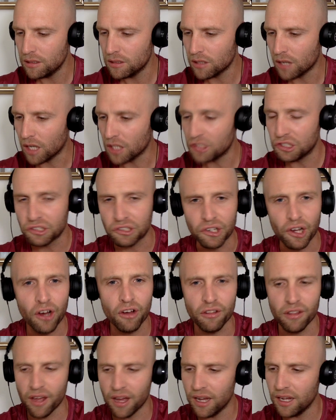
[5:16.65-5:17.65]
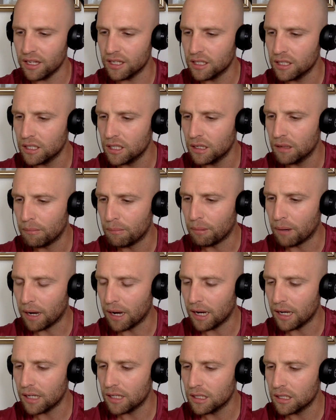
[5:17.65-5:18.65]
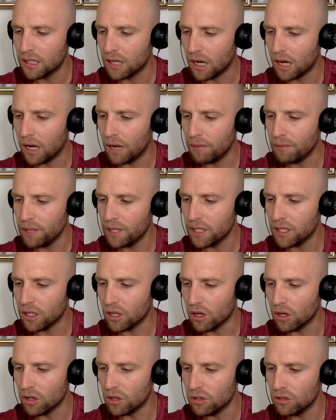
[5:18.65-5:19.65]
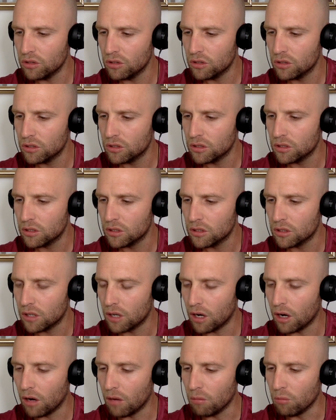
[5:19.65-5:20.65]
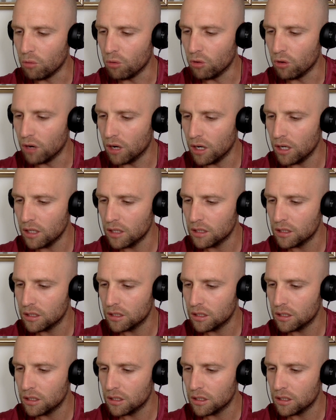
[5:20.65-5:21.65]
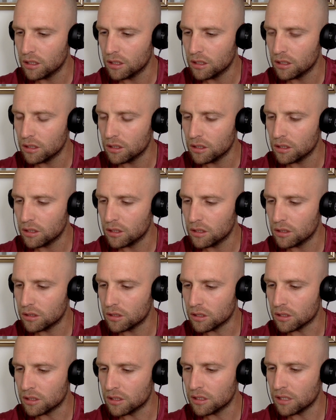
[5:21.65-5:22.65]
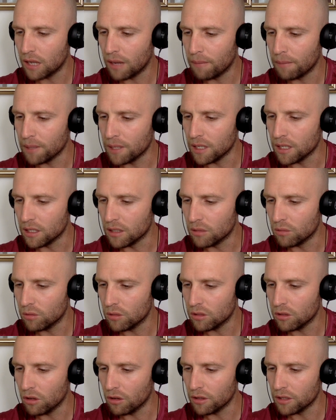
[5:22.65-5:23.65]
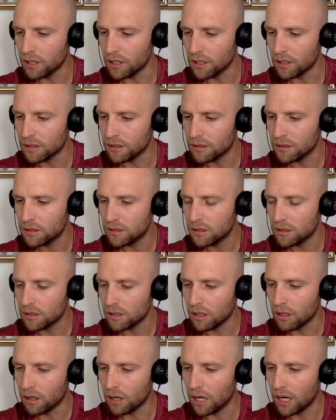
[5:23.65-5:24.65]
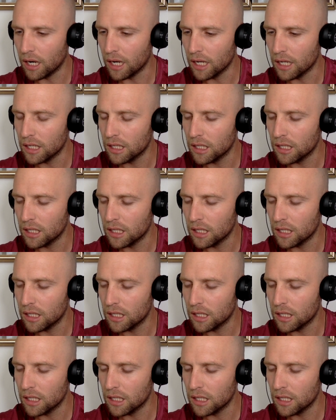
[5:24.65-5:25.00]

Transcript: I should know that. But I'm going to go Almua to sub in with Lonigan. All right.